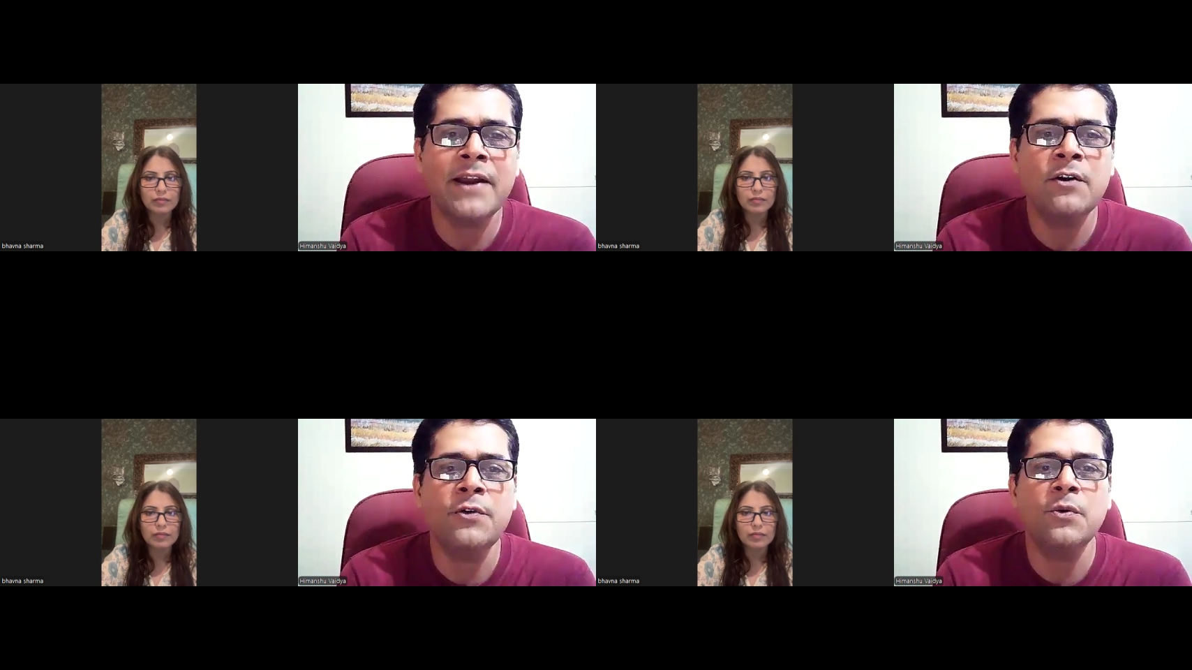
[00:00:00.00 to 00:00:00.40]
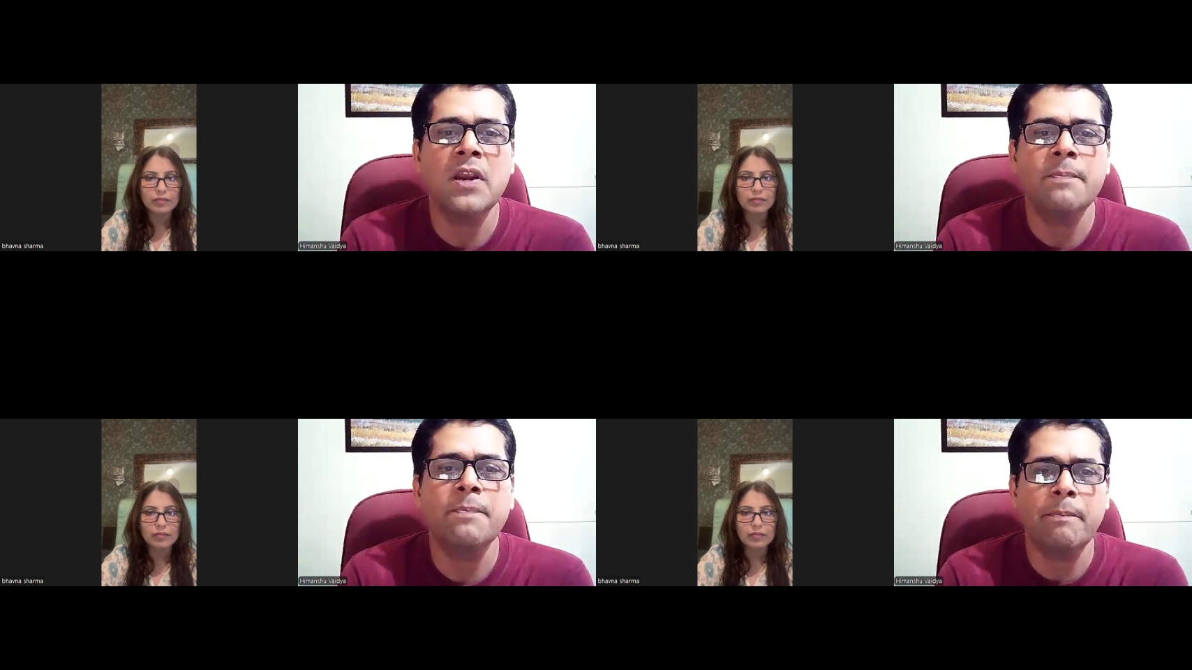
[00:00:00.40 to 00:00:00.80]
Speaker 1: why don't you
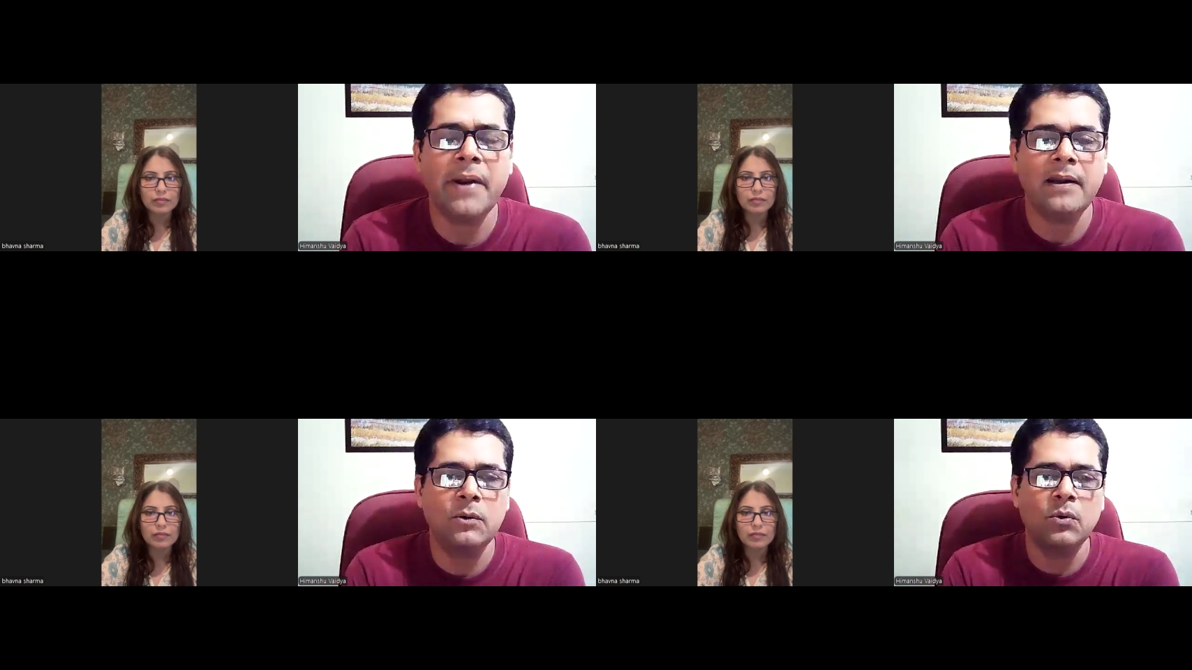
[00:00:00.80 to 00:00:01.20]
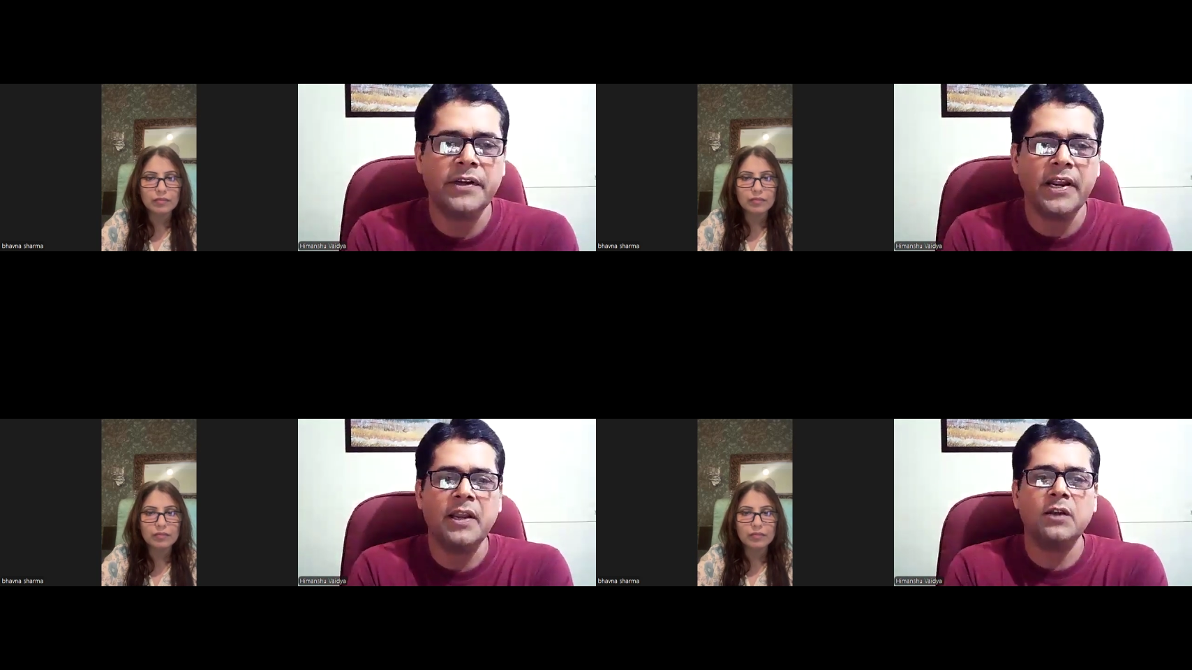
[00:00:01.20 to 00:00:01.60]
keep a pet
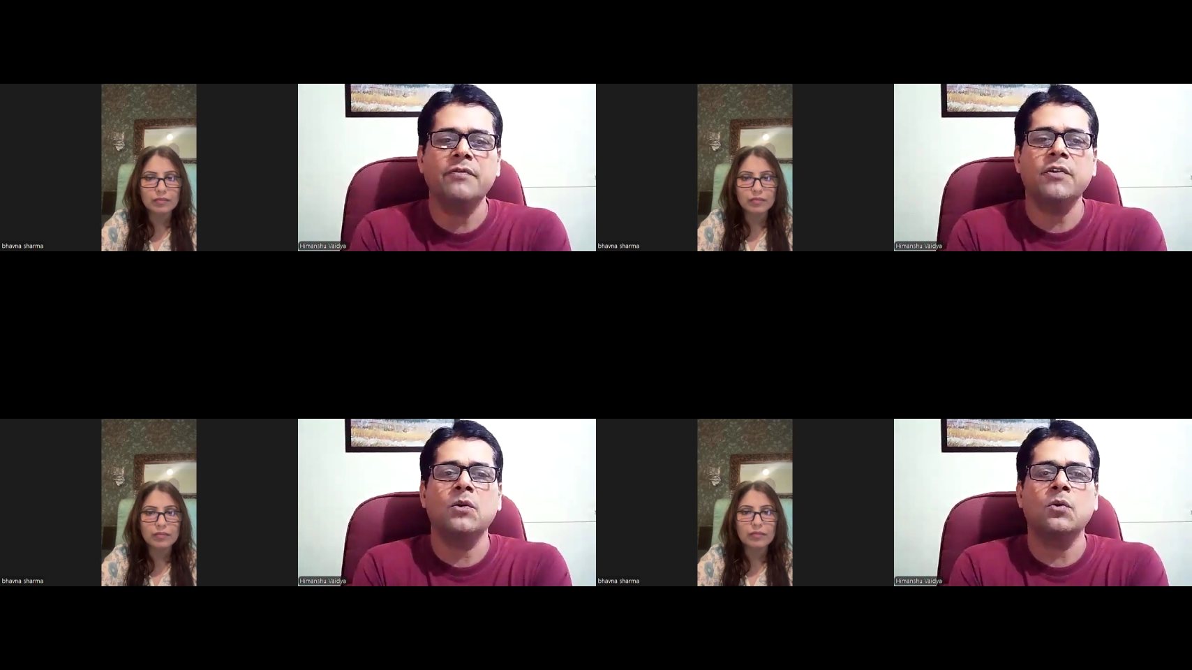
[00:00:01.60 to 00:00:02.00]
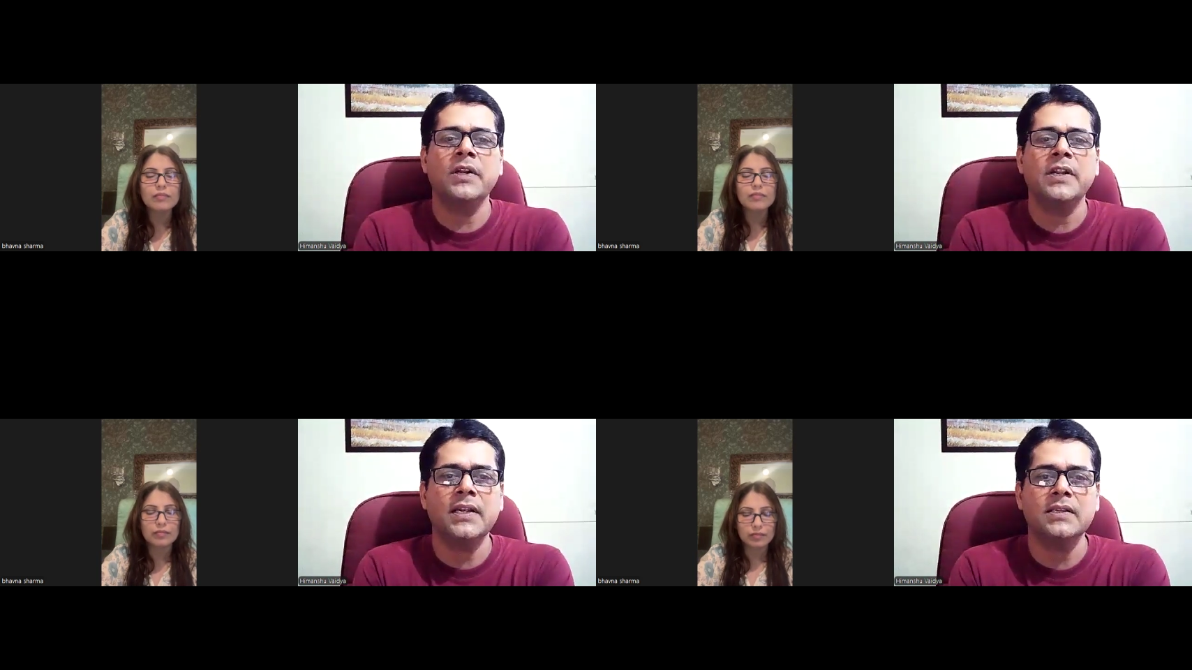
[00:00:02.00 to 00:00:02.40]
to take care of your
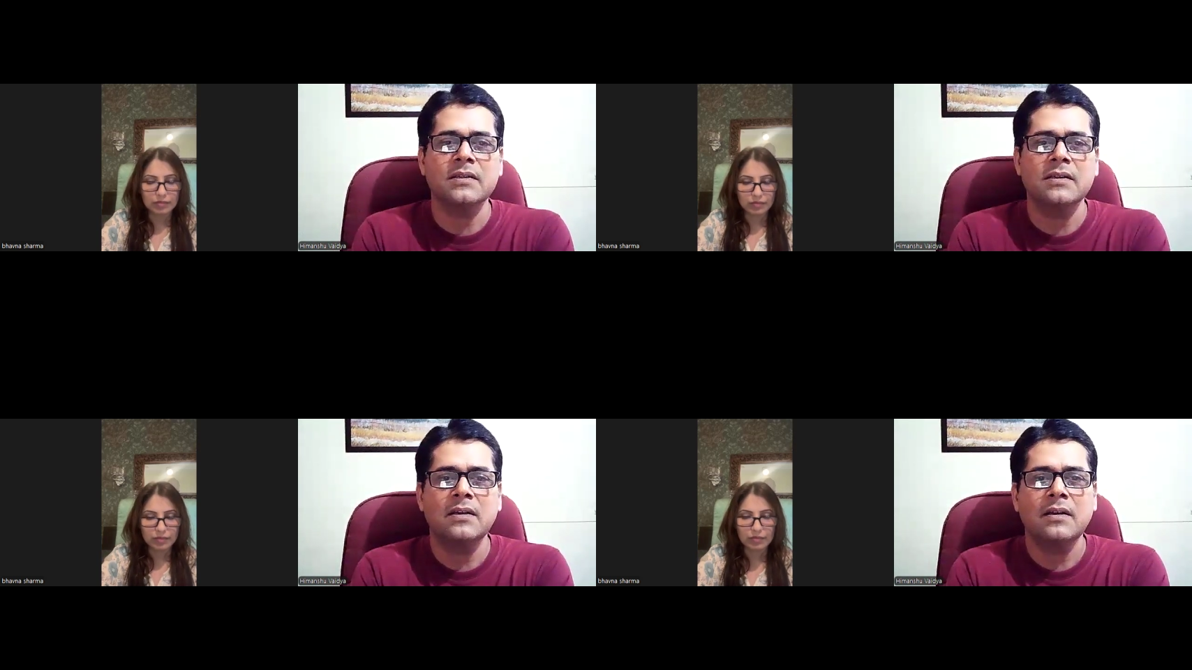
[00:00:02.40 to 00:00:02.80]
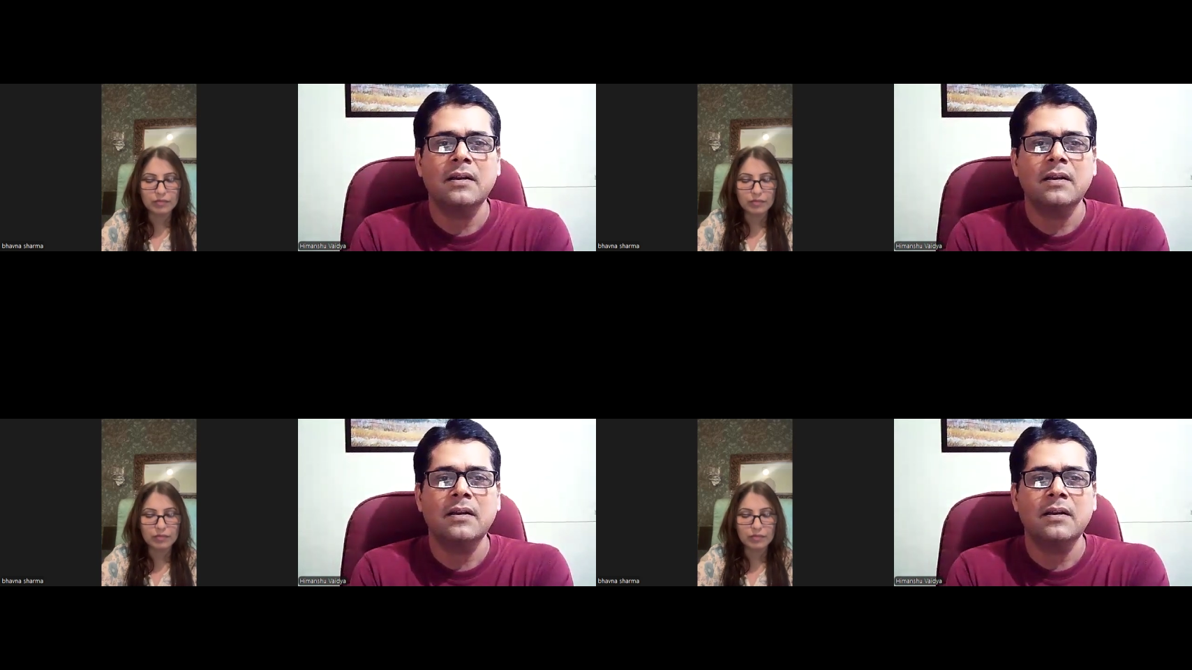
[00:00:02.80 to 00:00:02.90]
loneliness